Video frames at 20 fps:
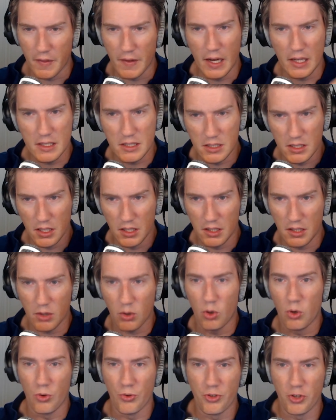that is going to
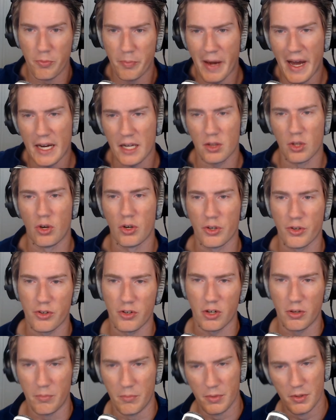hold you back long
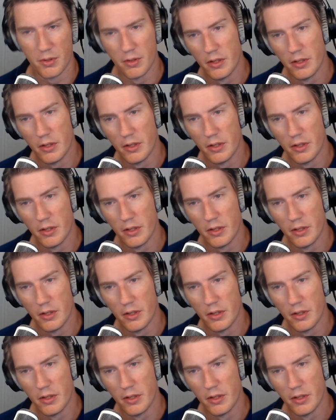term.